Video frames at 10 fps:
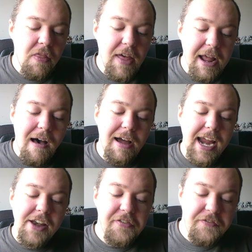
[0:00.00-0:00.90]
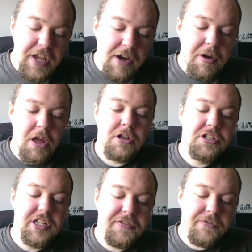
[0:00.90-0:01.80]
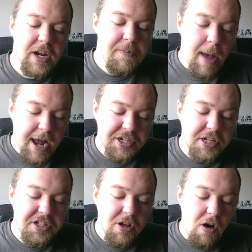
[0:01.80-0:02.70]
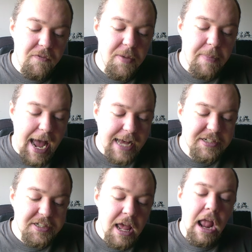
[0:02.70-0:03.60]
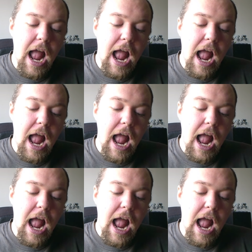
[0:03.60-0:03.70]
they are inferior to the free passage of the past,